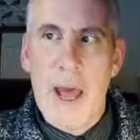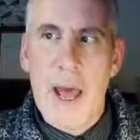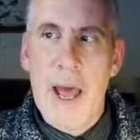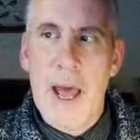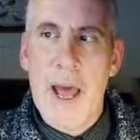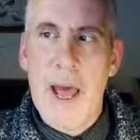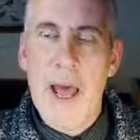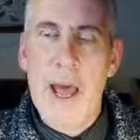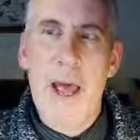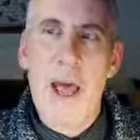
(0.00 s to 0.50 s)

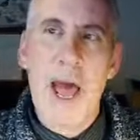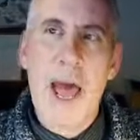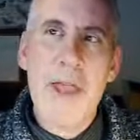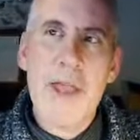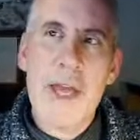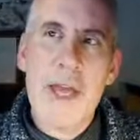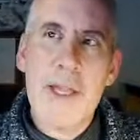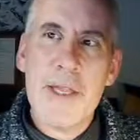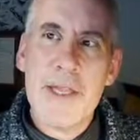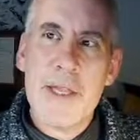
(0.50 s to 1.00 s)
Uh,
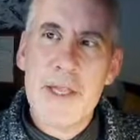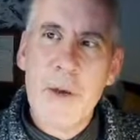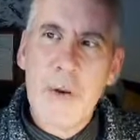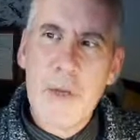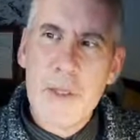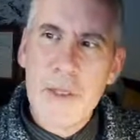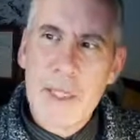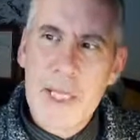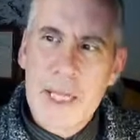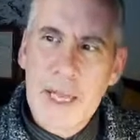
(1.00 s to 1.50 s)
and then
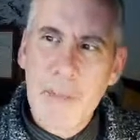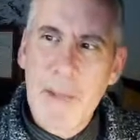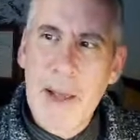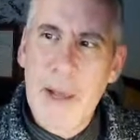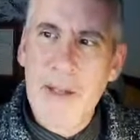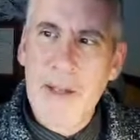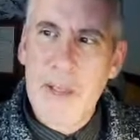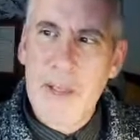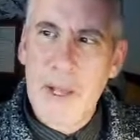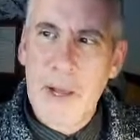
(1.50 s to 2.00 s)
think
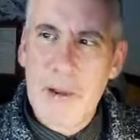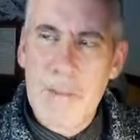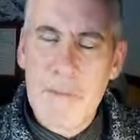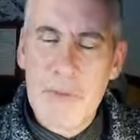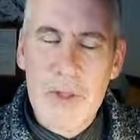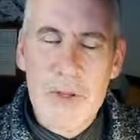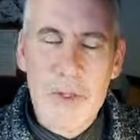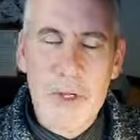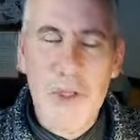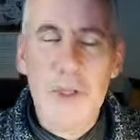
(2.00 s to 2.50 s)
about uh,
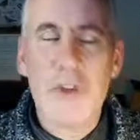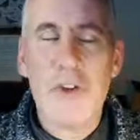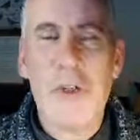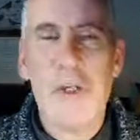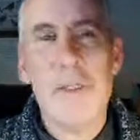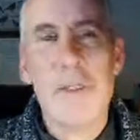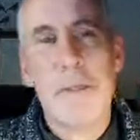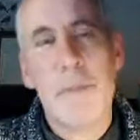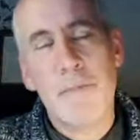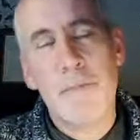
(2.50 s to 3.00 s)
the
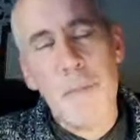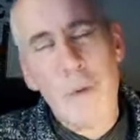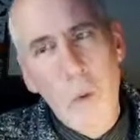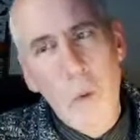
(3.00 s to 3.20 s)
nutrients.